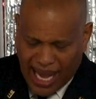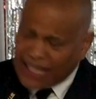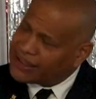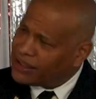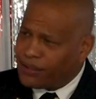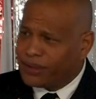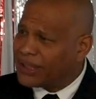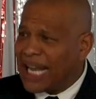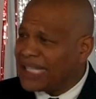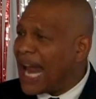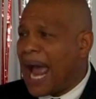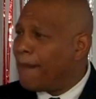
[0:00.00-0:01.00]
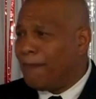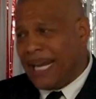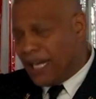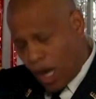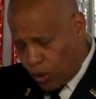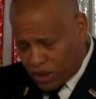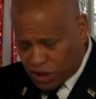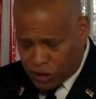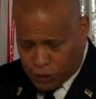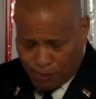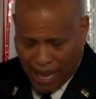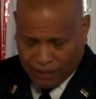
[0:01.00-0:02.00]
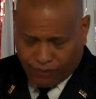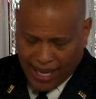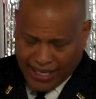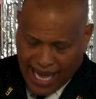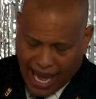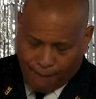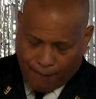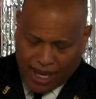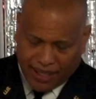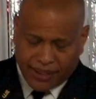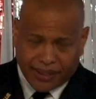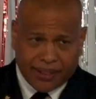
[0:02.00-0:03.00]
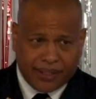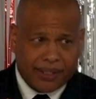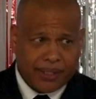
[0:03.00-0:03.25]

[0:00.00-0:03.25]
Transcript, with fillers: I said, Drill Sergeant, I mean no disrespect right now, but